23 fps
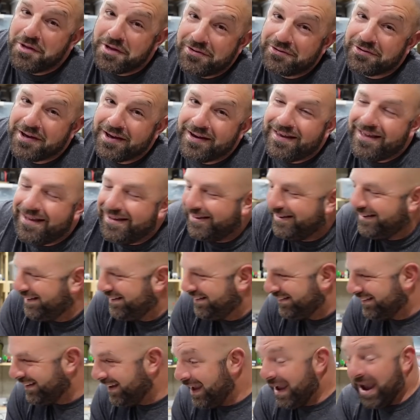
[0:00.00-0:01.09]
the inside.
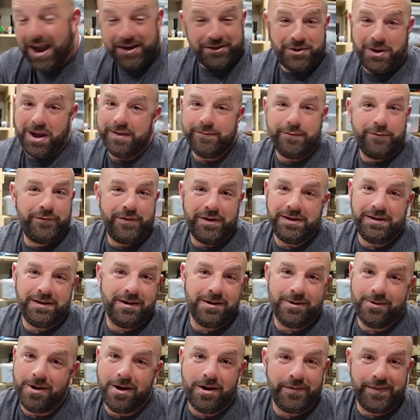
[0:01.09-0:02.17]
I do have a
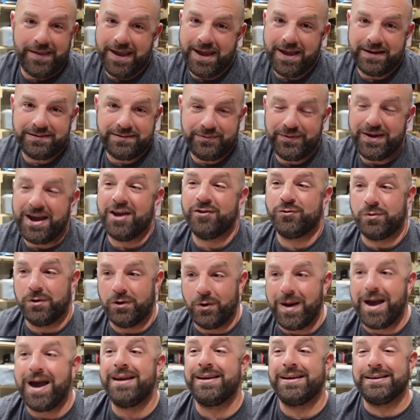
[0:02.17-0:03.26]
video on that if you guys want
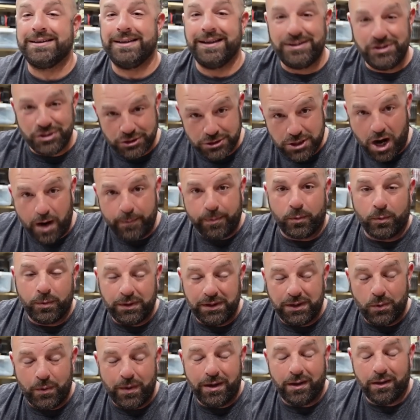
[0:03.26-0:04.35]
to know how to clean your carpet
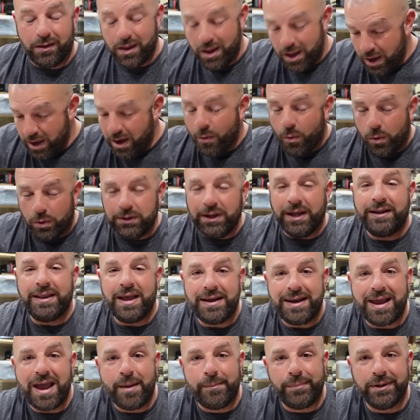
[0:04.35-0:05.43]
really well. We'll link
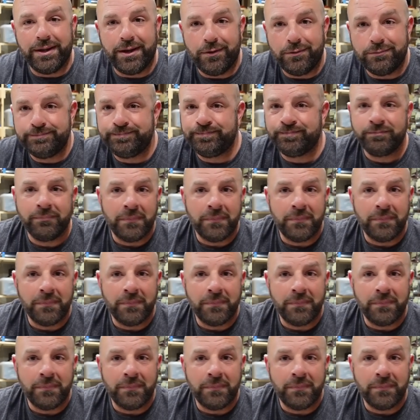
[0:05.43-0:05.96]
that down below.